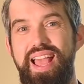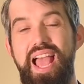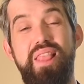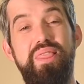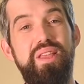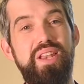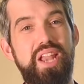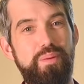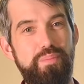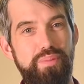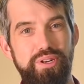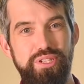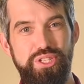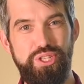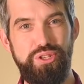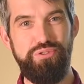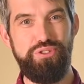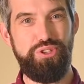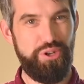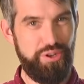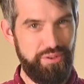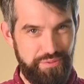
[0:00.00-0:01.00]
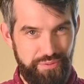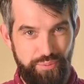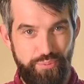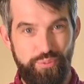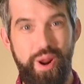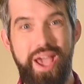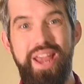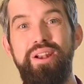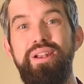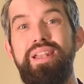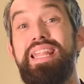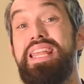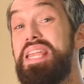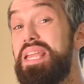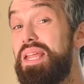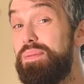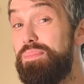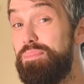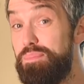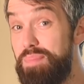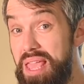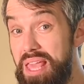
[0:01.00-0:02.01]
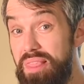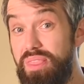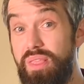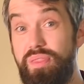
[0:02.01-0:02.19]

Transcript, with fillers: And the numbers who sort of readily admit